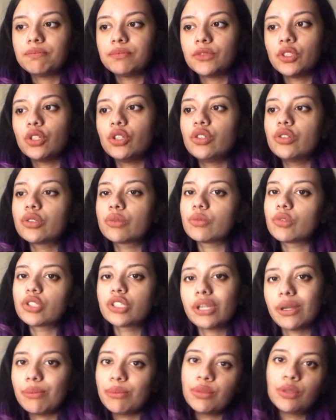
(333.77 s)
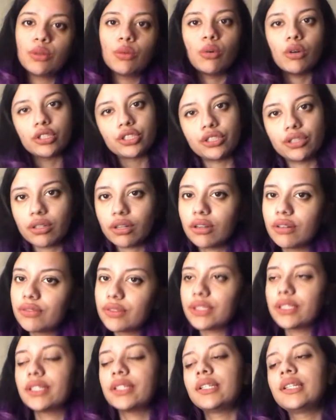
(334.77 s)
you'll use more shampoo to wash it off,
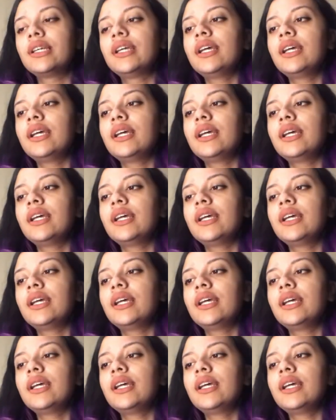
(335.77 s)
and then